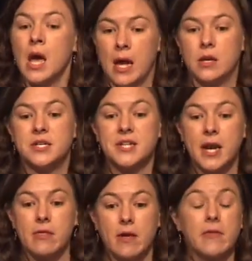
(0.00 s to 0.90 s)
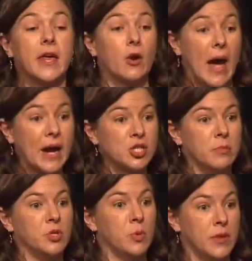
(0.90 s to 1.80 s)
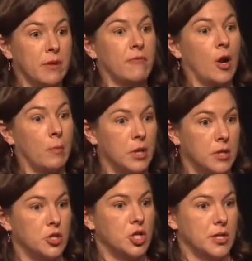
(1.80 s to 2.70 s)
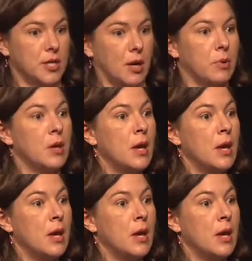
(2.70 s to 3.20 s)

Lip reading: and study then the interaction between the environment and the genotype